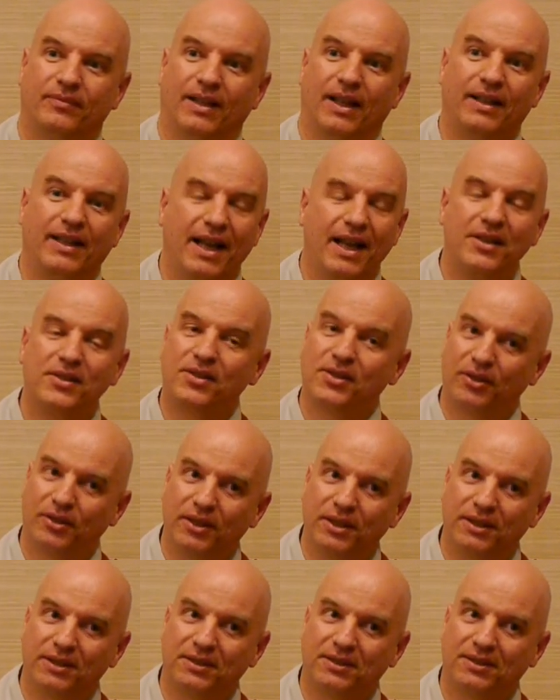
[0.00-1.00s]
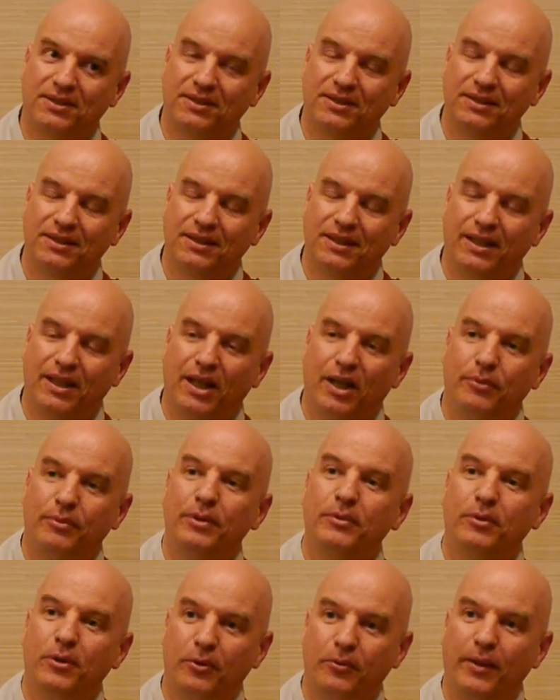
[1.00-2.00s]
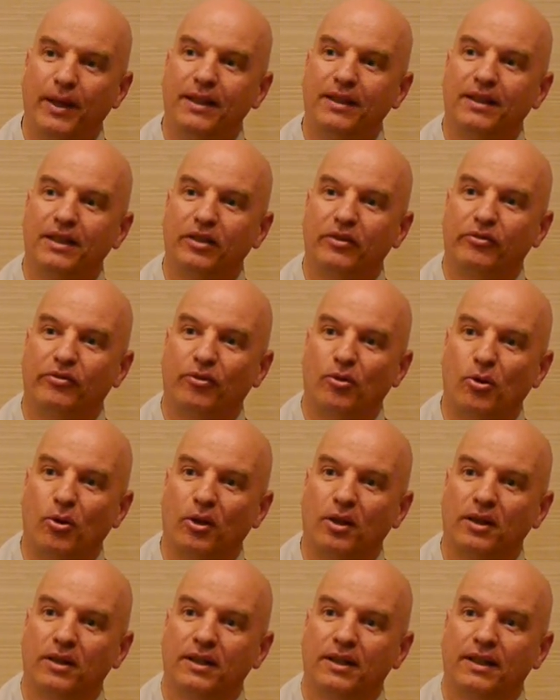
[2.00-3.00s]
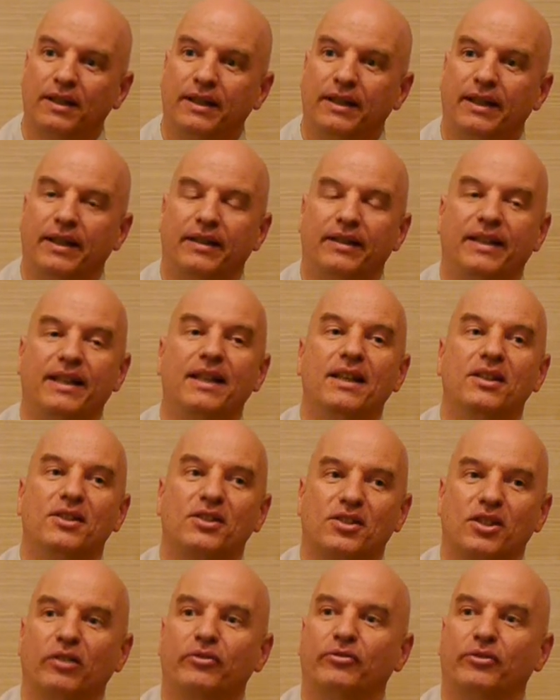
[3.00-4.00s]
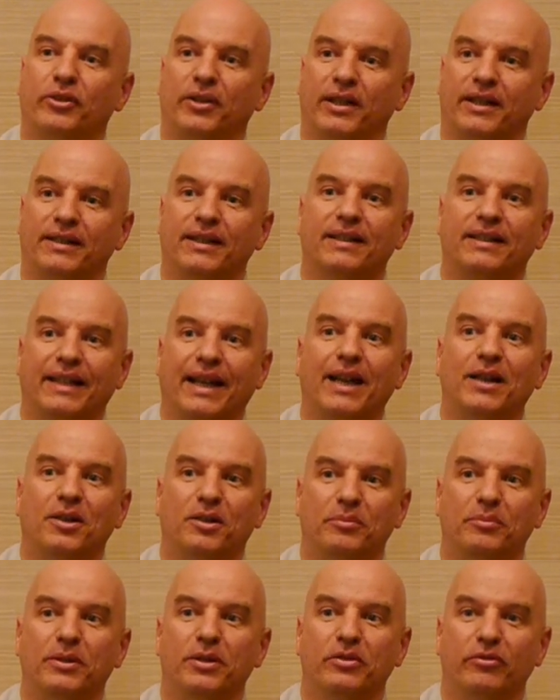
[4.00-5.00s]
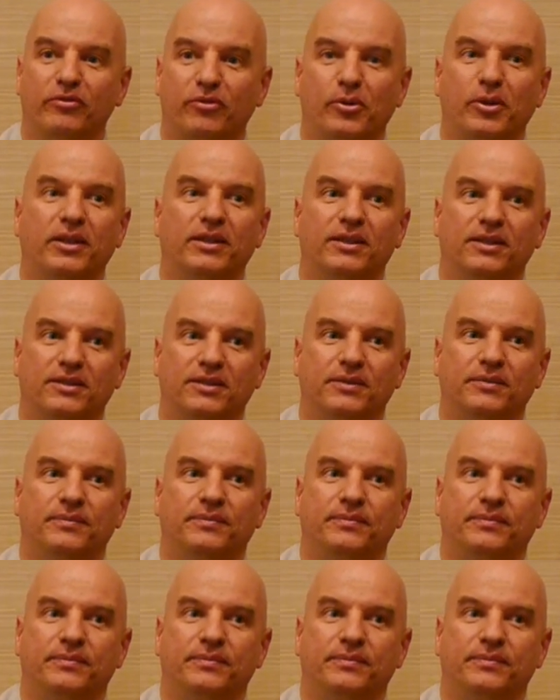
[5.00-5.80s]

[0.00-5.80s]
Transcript: And the answer is we were waiting for the suffering that cannot be avoided.